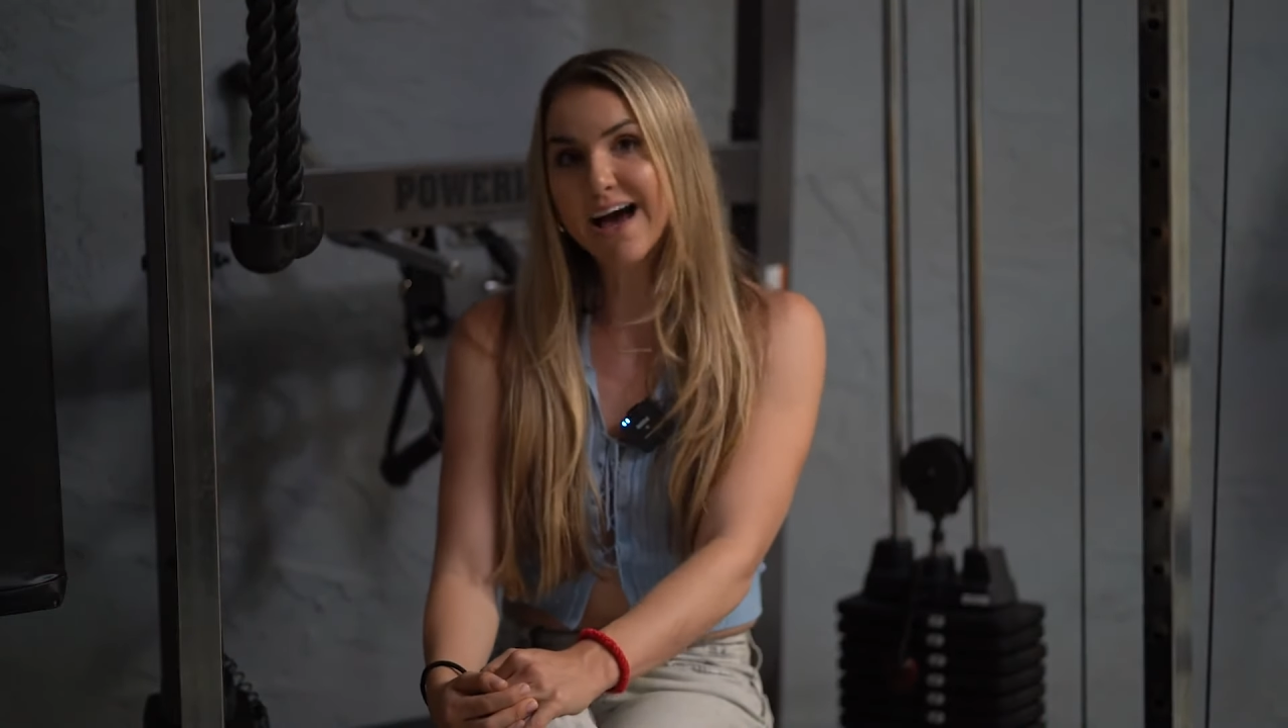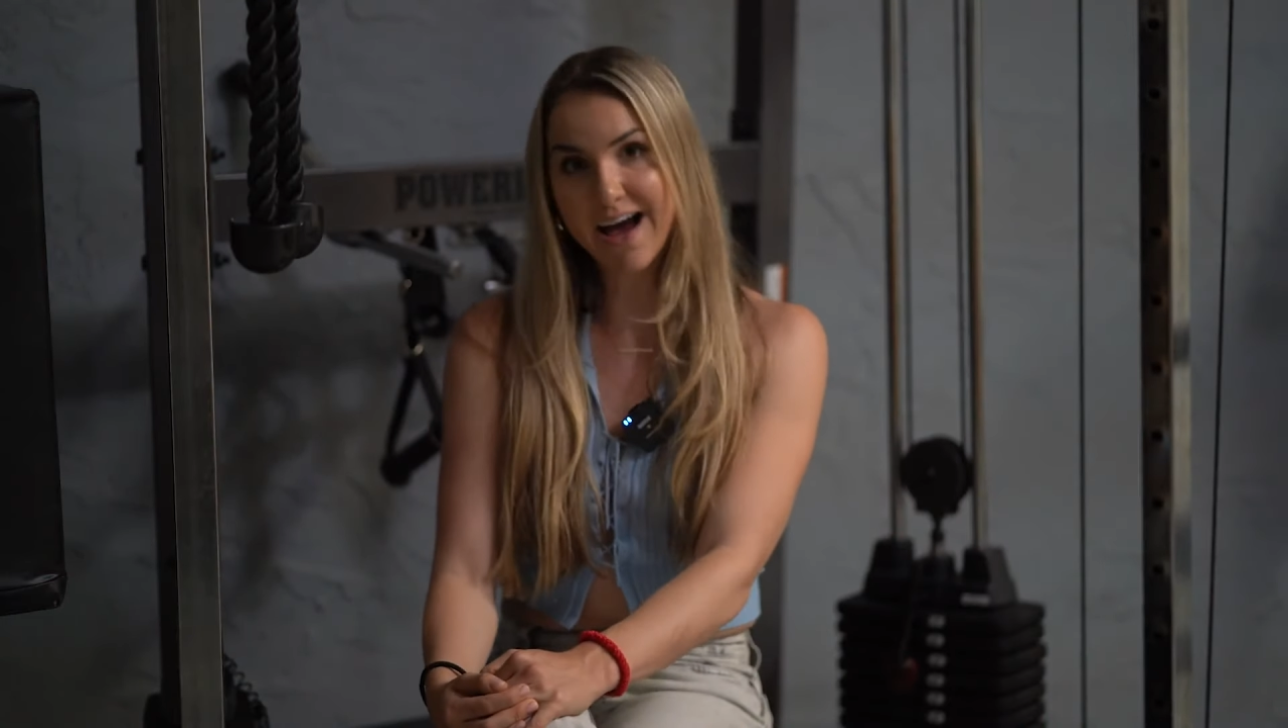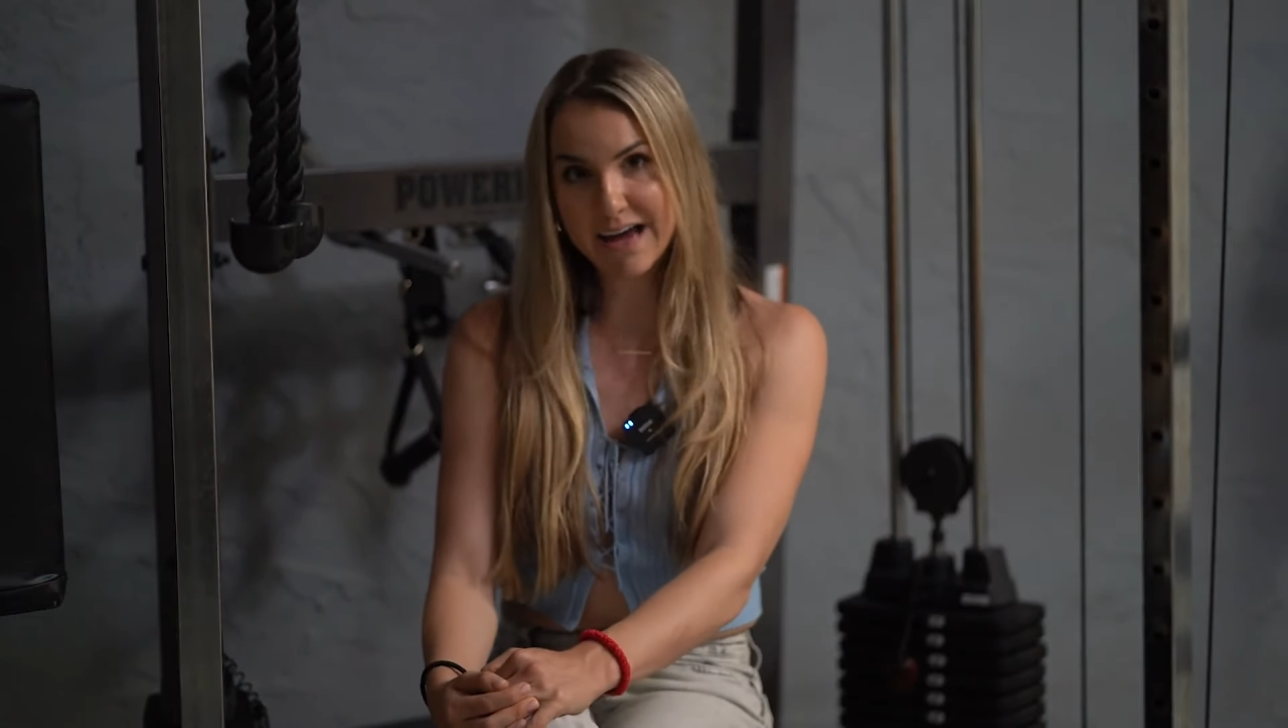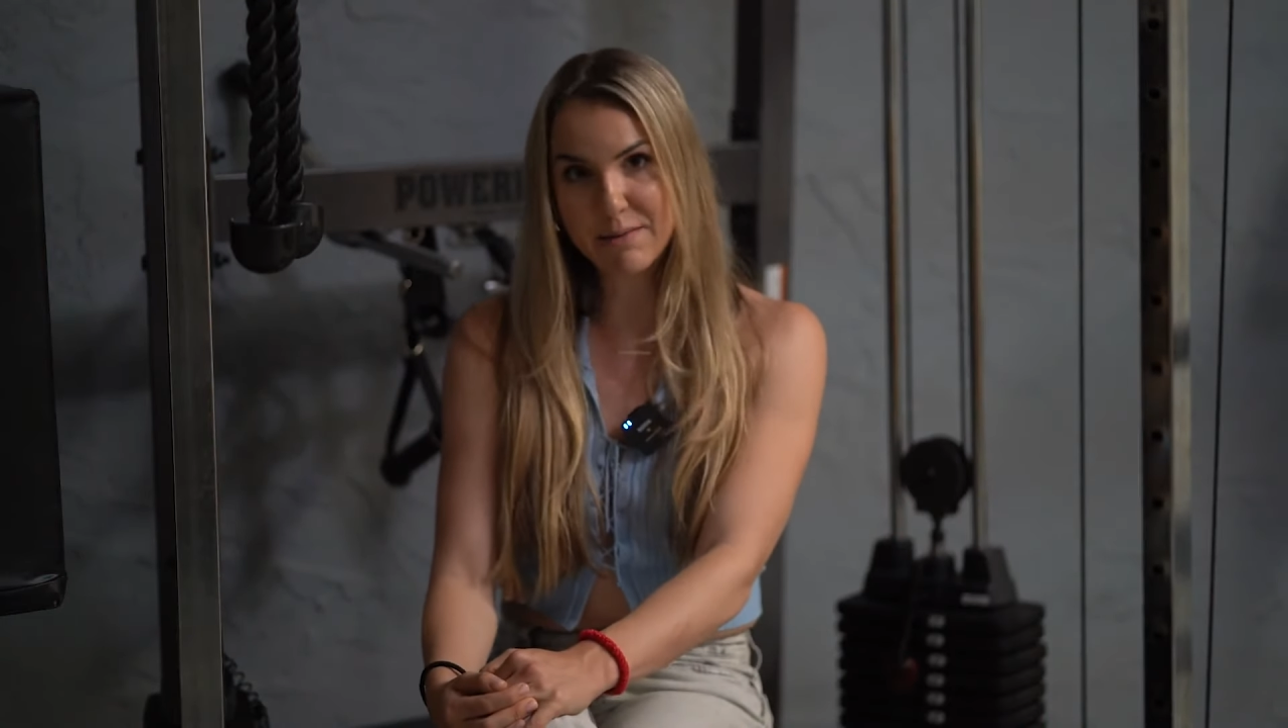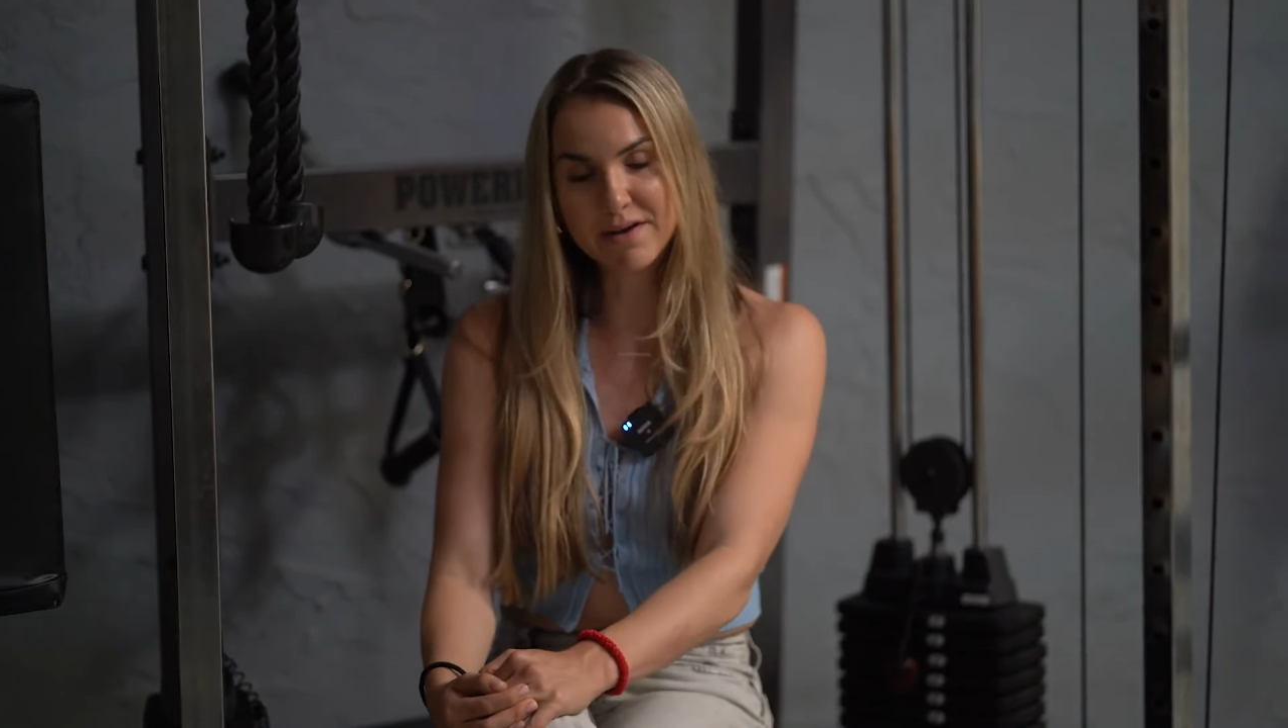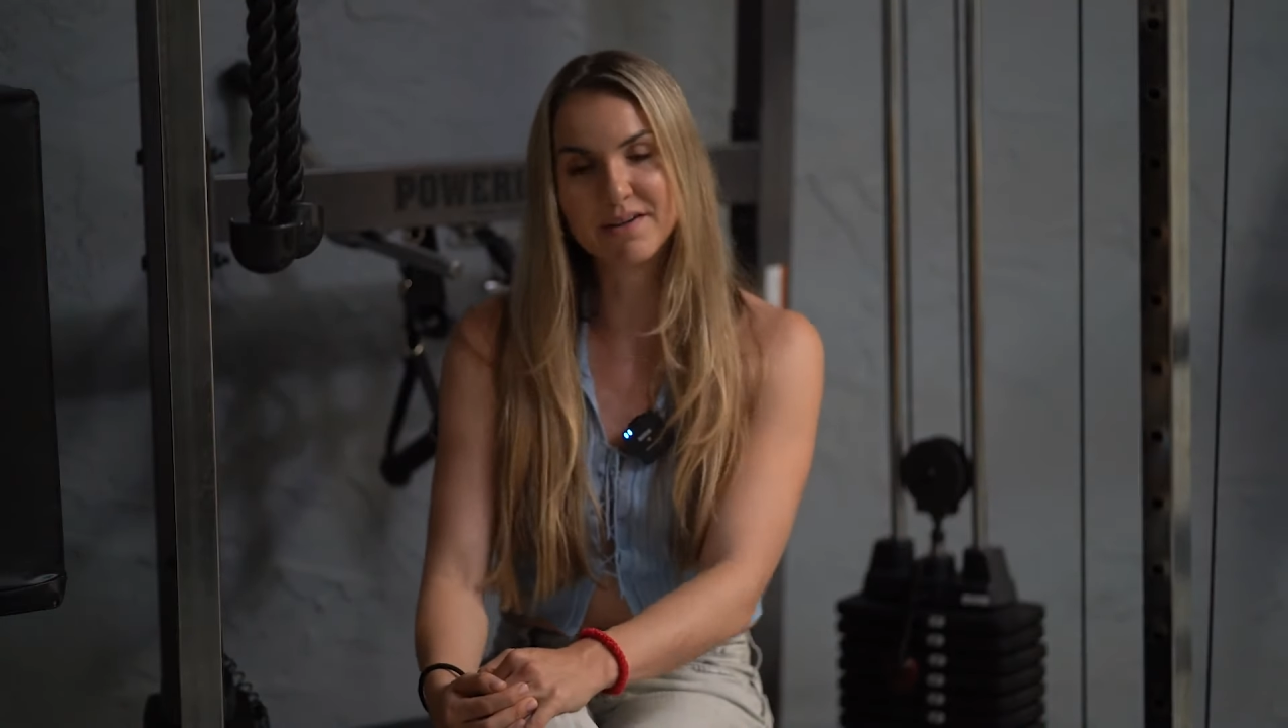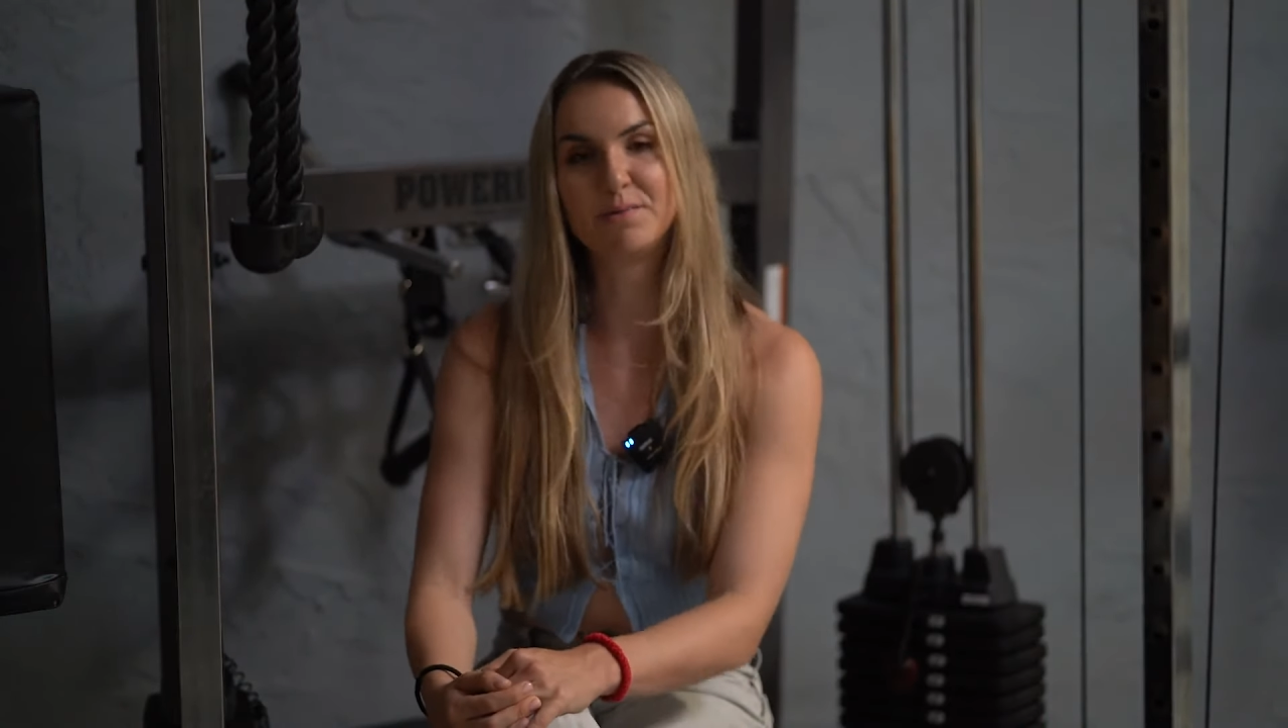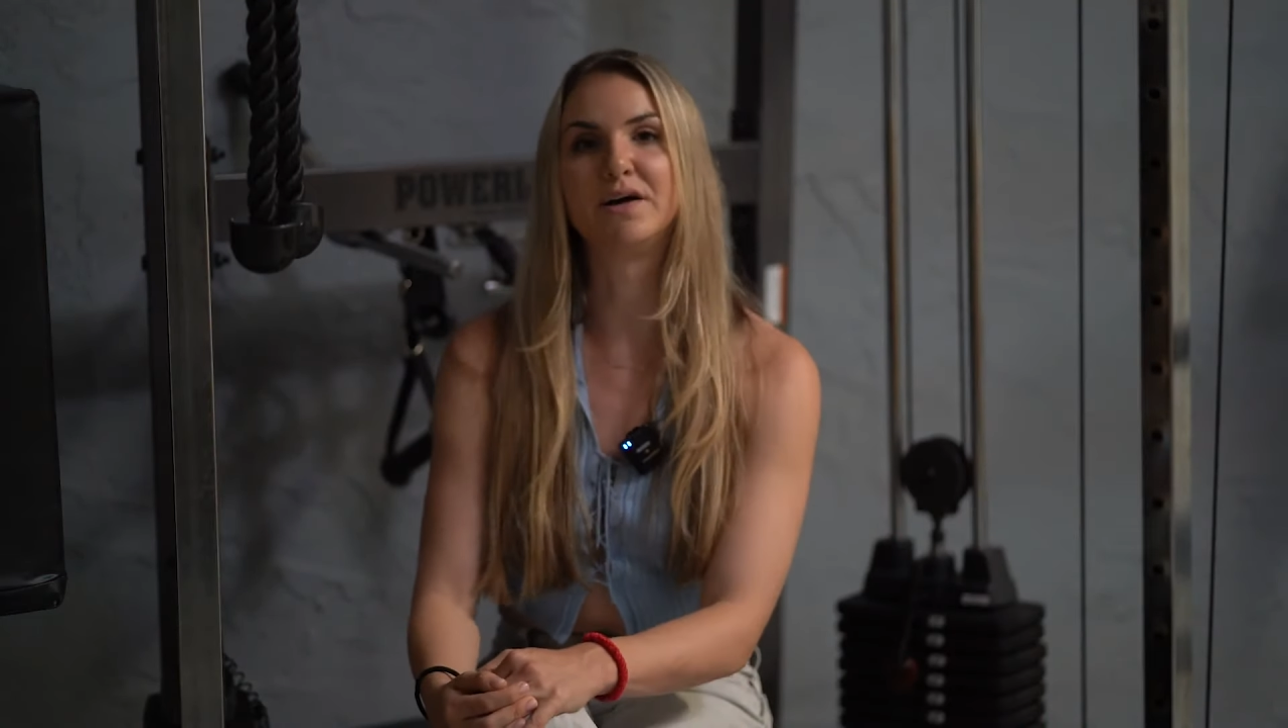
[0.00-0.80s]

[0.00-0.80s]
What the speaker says: time